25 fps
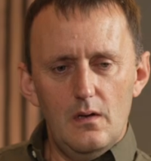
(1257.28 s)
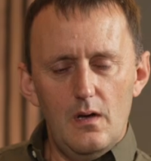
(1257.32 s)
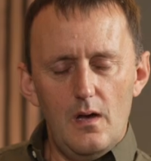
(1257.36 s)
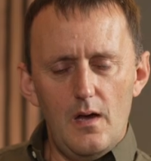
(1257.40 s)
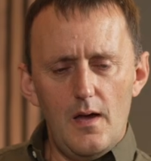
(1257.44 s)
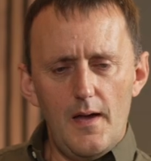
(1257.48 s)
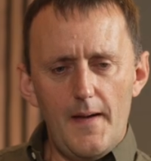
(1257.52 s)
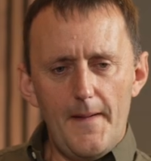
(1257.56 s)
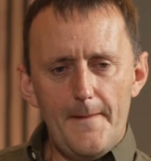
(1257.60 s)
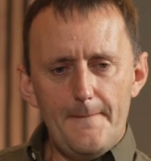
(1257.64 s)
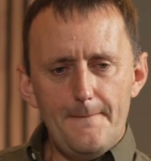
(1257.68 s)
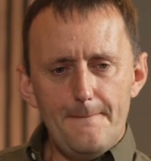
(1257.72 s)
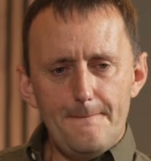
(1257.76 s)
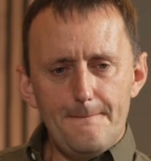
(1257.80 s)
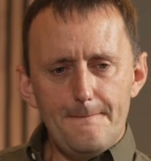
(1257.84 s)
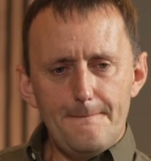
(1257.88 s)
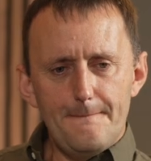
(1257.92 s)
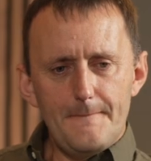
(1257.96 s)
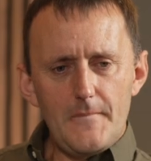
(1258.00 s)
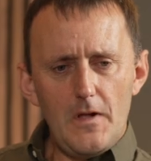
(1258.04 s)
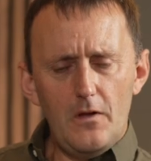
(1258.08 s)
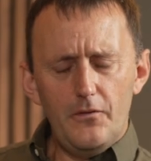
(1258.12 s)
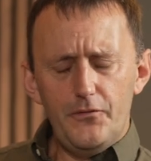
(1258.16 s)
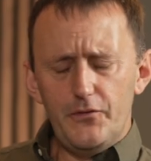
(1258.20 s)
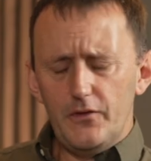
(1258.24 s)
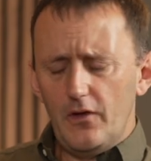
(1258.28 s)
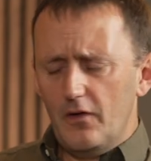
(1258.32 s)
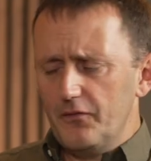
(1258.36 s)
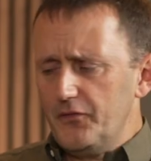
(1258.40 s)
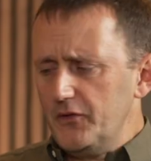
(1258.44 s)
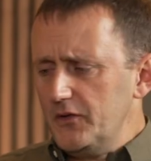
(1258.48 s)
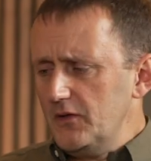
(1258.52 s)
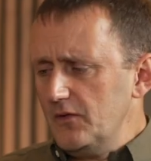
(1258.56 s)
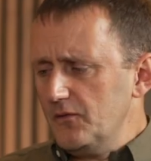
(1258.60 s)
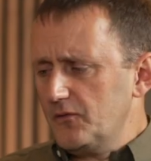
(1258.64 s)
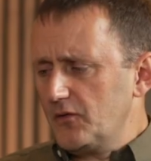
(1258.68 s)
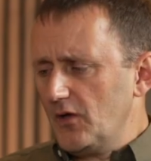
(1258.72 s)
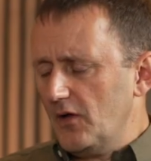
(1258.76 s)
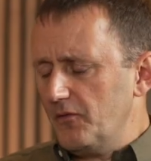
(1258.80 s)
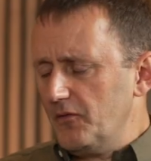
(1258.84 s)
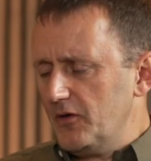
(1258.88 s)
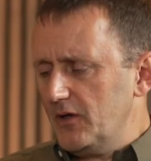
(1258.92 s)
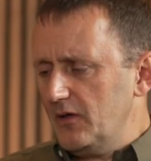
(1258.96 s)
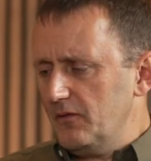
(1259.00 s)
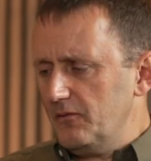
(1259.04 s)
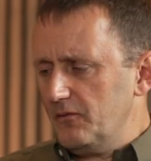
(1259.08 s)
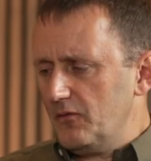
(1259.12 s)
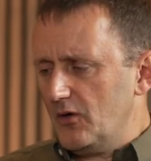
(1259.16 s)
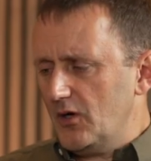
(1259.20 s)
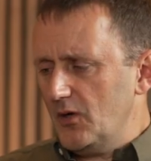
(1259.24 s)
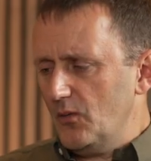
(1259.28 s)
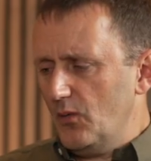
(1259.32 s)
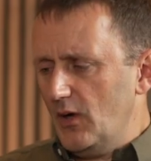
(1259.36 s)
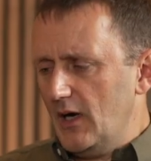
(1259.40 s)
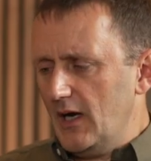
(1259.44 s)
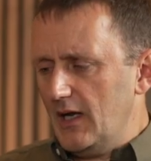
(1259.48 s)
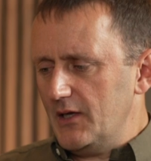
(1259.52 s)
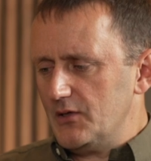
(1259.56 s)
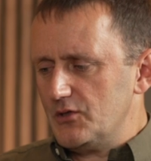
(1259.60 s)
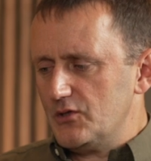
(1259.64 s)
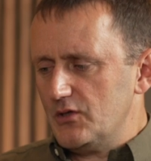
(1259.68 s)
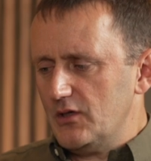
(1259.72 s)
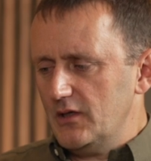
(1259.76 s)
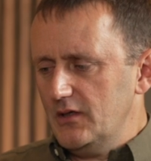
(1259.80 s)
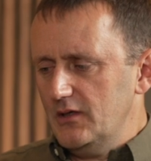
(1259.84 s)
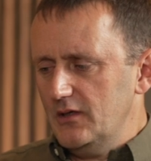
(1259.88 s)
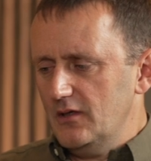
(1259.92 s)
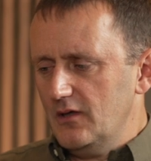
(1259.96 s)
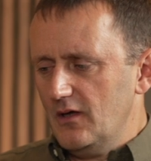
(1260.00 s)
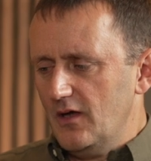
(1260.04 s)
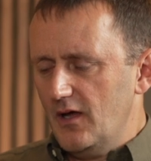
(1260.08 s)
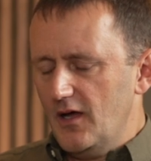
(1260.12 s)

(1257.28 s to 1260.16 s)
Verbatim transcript: I think you've covered it very well, actually.